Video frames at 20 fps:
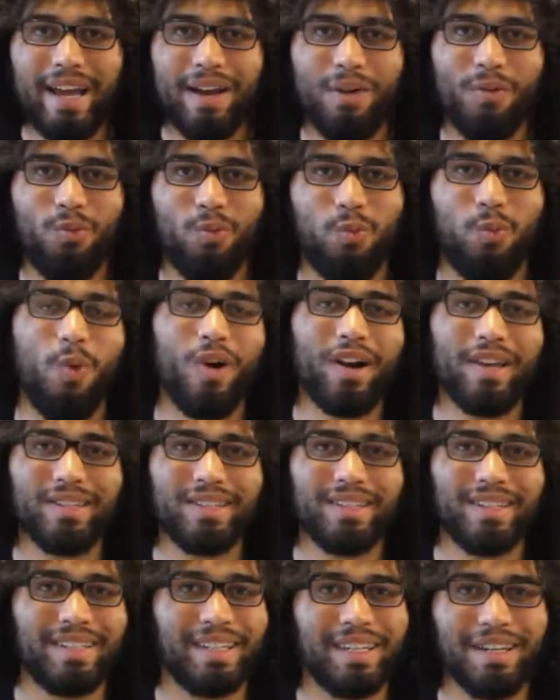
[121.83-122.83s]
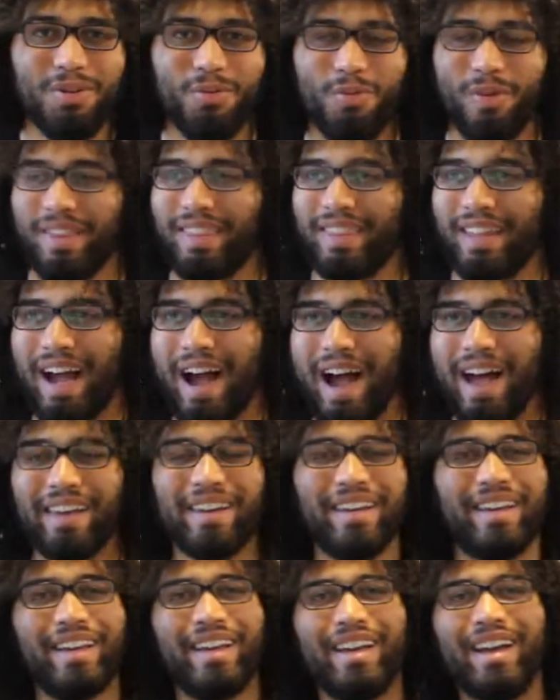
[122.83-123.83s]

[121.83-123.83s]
What is the deal with that?